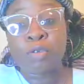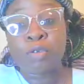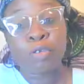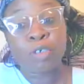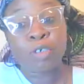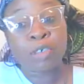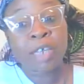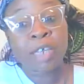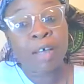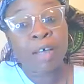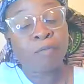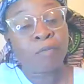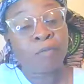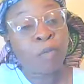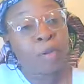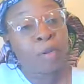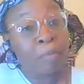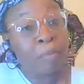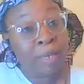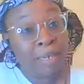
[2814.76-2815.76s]
who just have
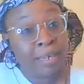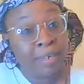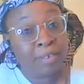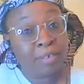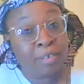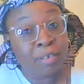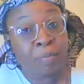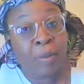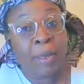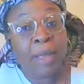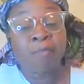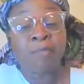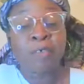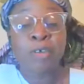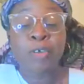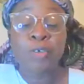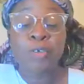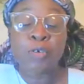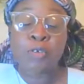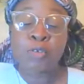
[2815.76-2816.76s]
1 minute to spare, and
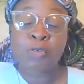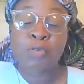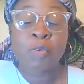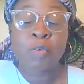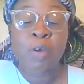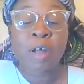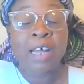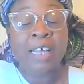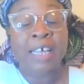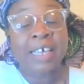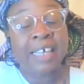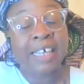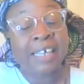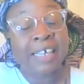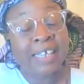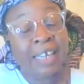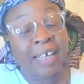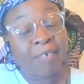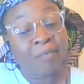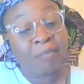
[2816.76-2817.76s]
for those who are
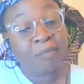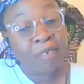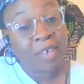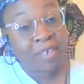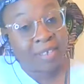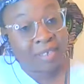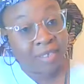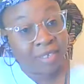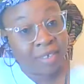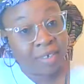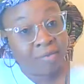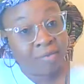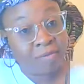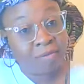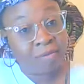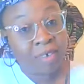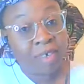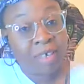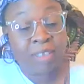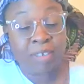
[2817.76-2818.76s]
in their
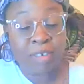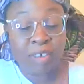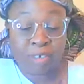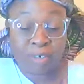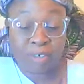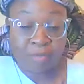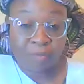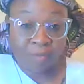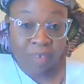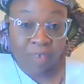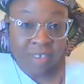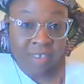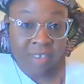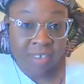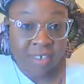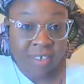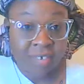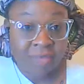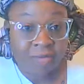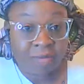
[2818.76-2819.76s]
festive, a touch of
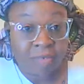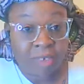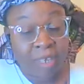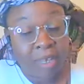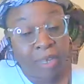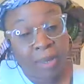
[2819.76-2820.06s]
festive,